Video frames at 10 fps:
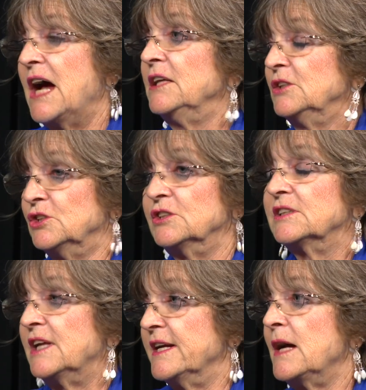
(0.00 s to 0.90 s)
I
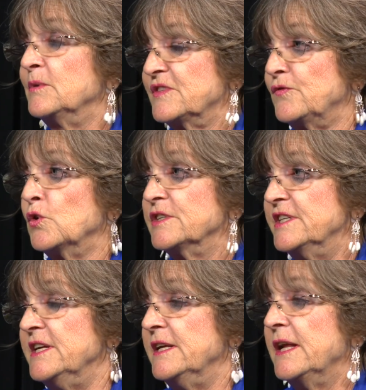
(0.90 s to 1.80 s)
looked like I was
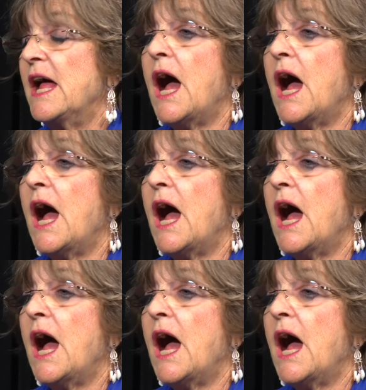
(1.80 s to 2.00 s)
fourteen.